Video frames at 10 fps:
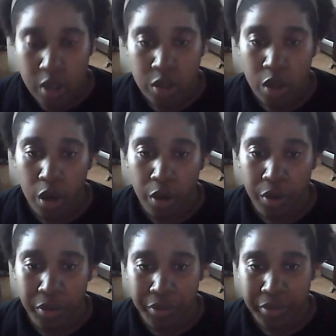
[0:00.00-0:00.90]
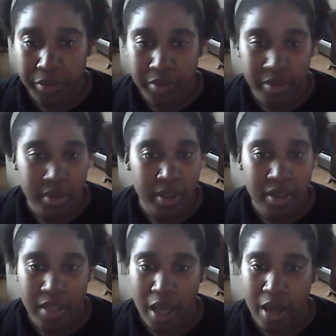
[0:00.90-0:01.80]
So
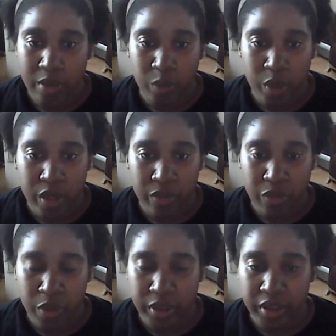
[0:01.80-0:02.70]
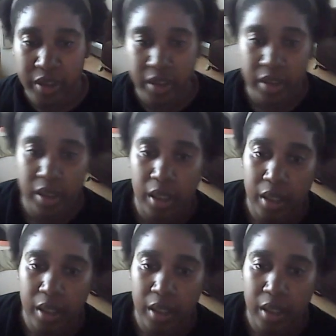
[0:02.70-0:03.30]
that reinforces